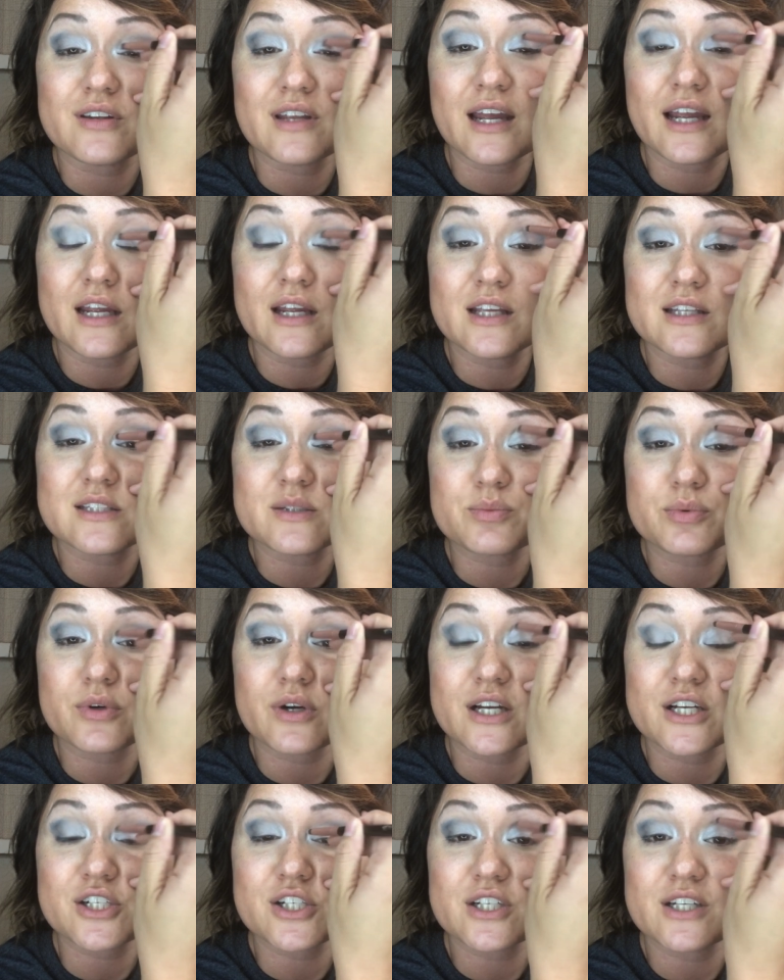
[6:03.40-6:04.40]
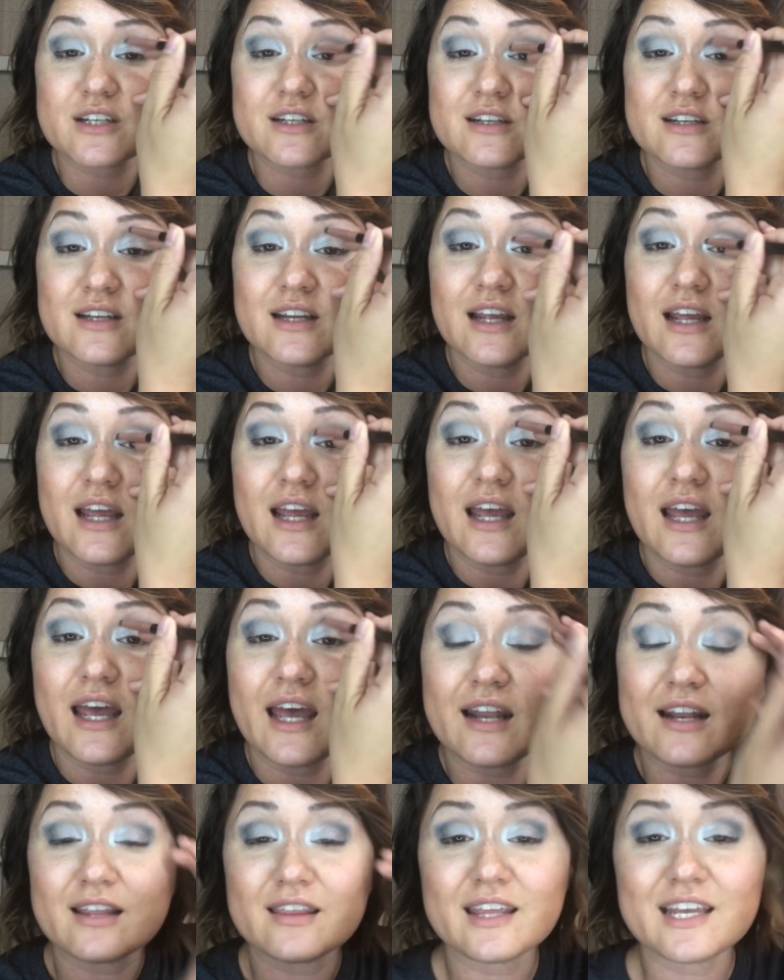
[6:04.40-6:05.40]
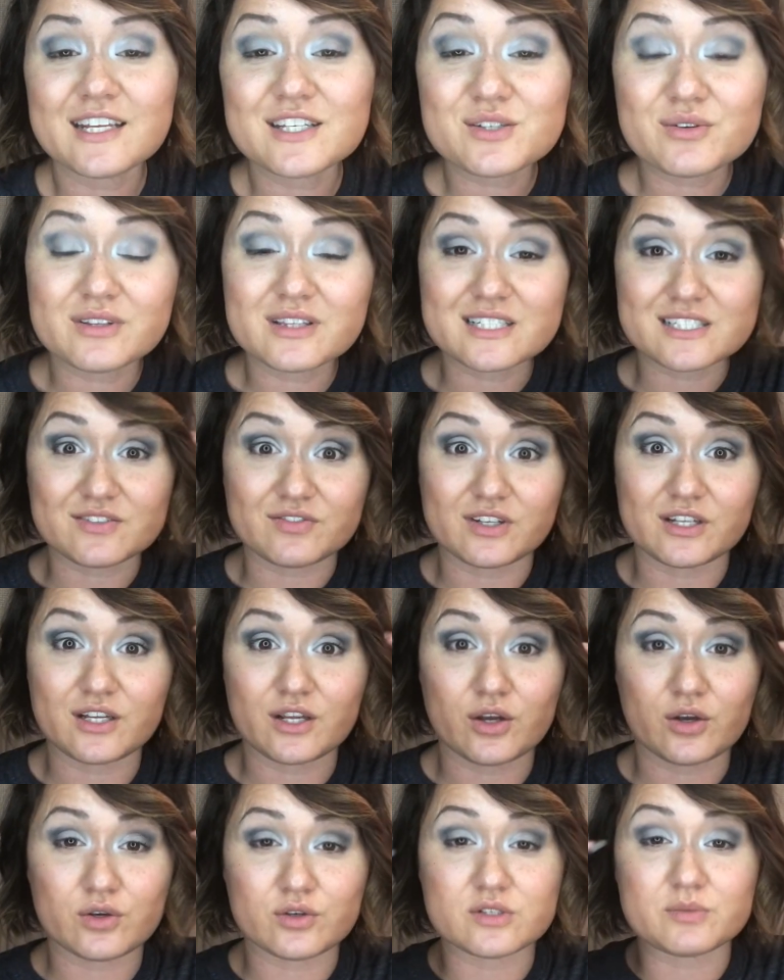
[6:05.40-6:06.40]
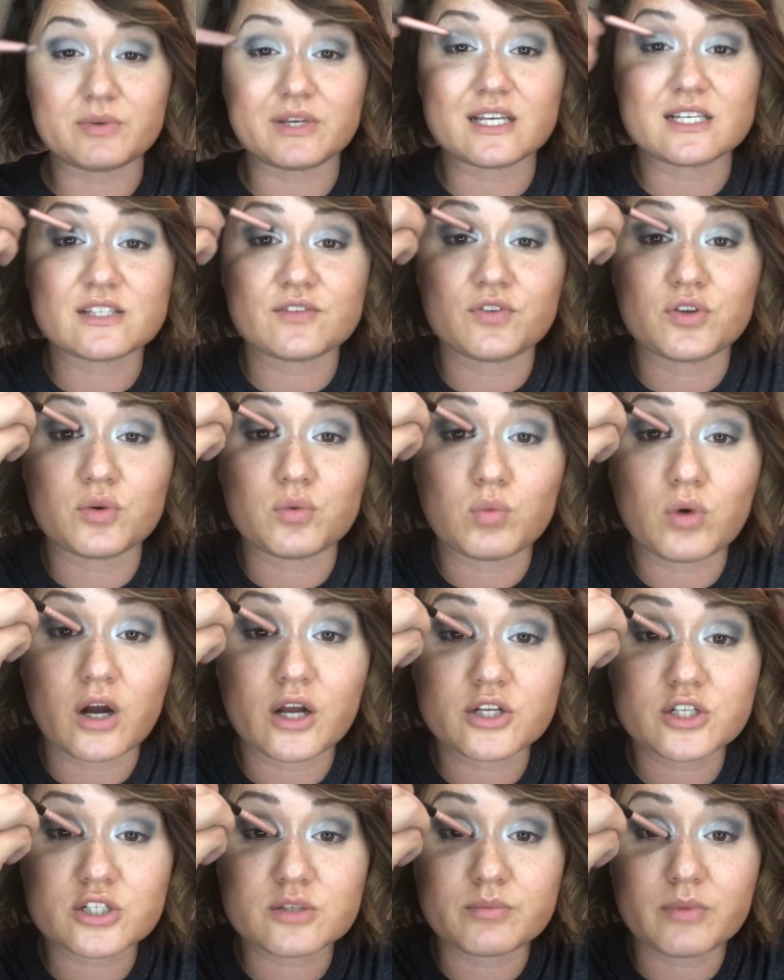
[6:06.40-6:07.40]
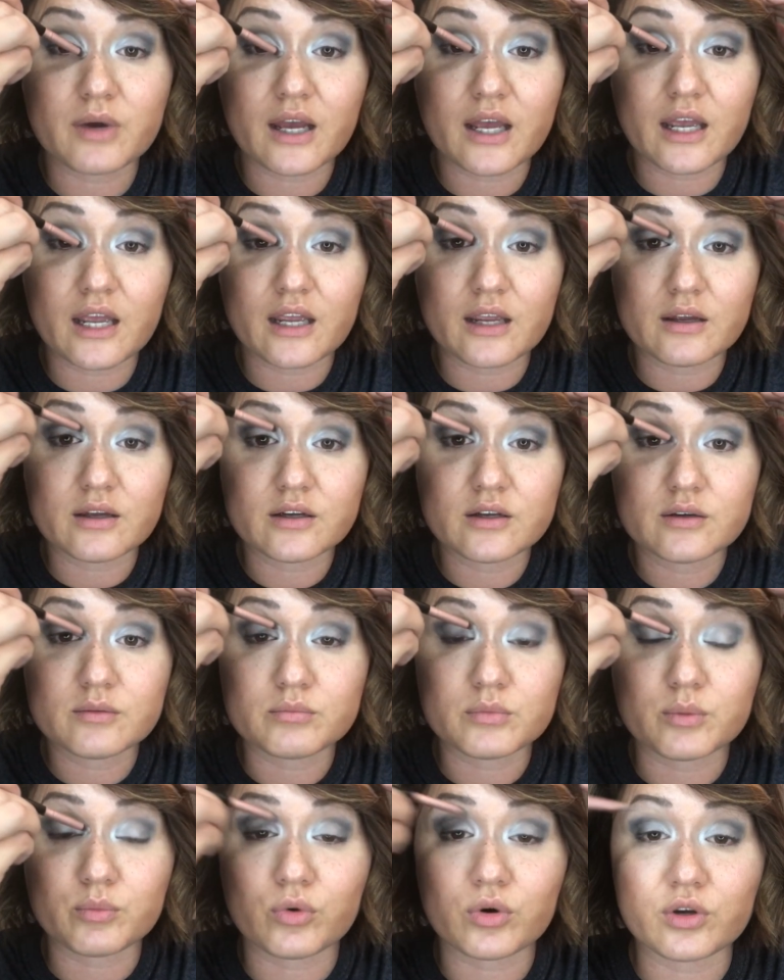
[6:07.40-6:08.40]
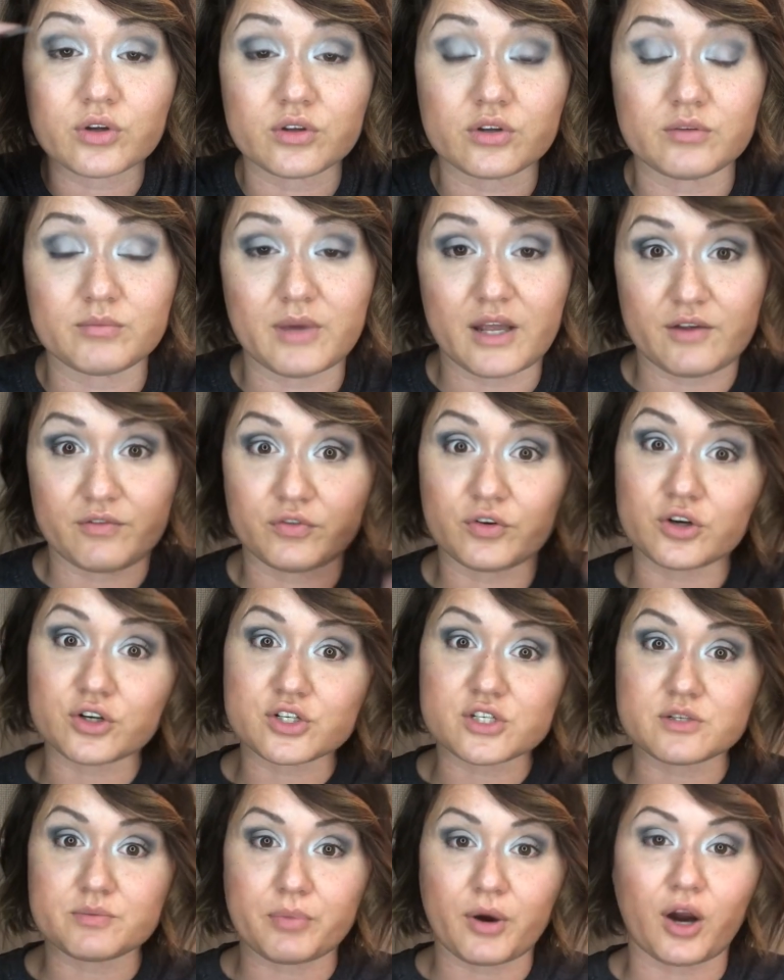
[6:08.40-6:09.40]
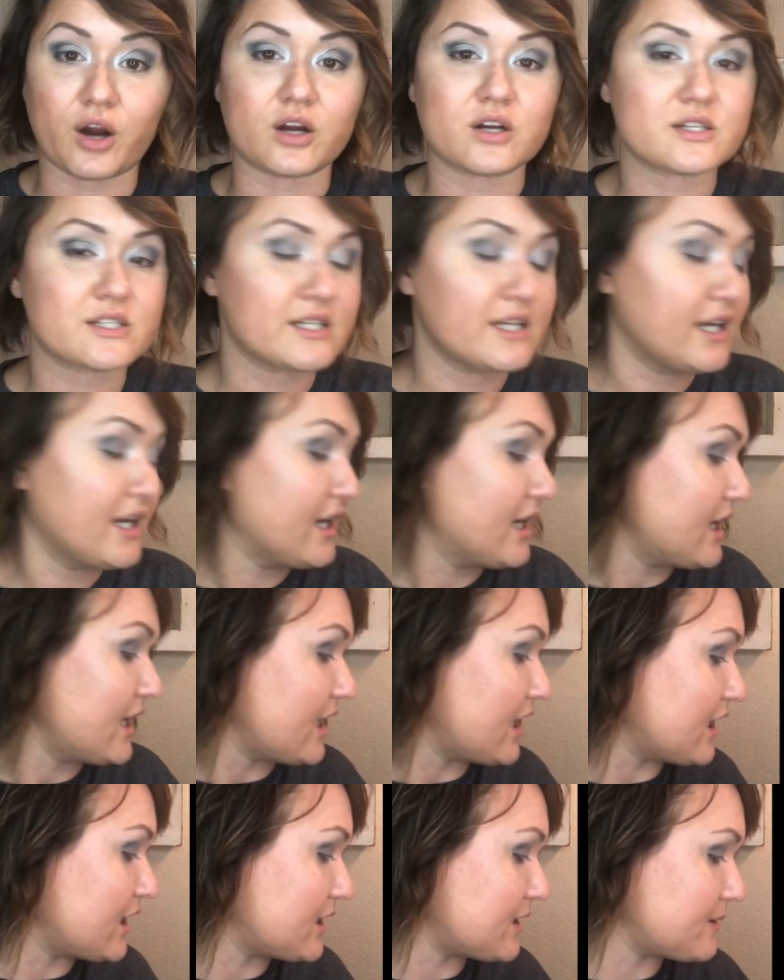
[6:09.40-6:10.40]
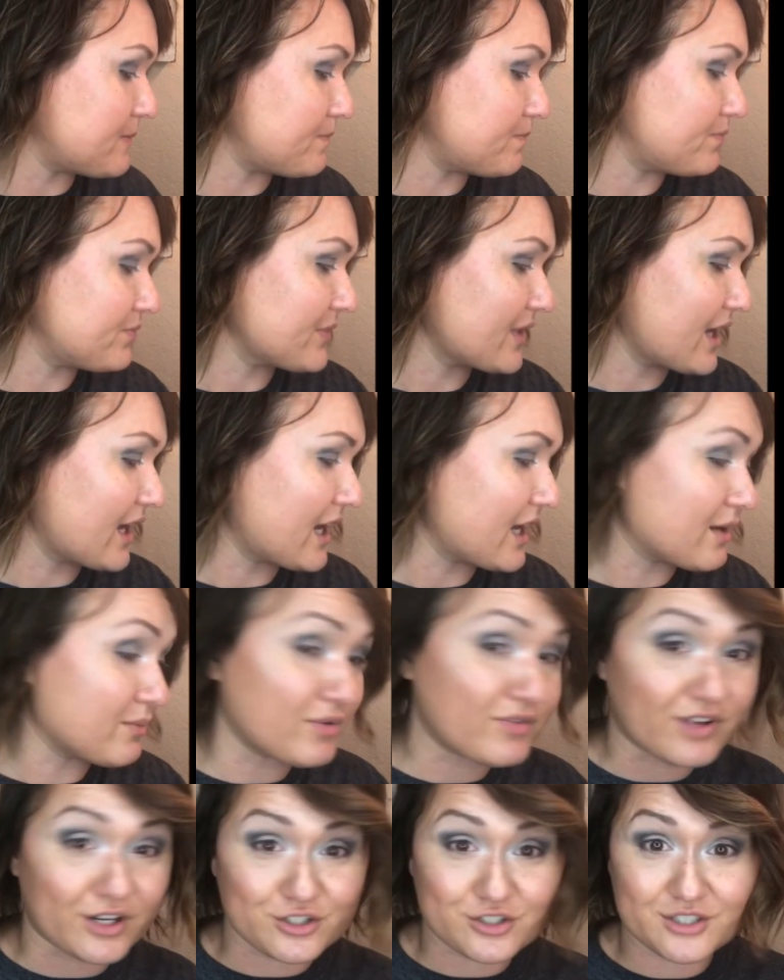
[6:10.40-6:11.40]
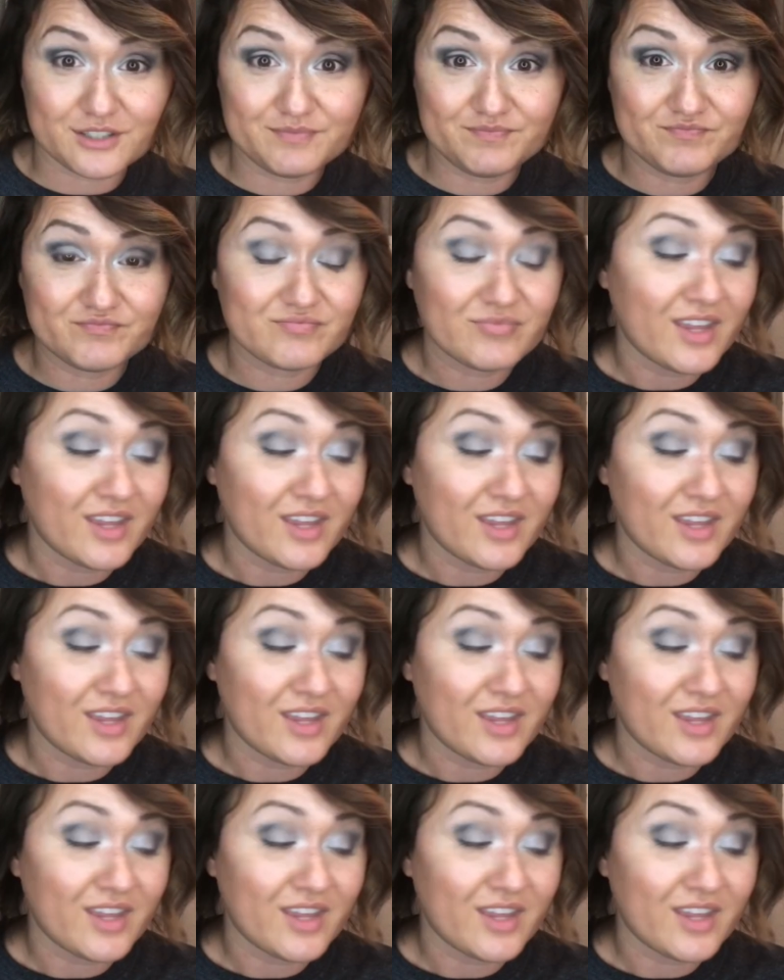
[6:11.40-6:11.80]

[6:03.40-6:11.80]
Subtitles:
Day inspiration, and I like doing these videos because if you watched my first part, I am a veteran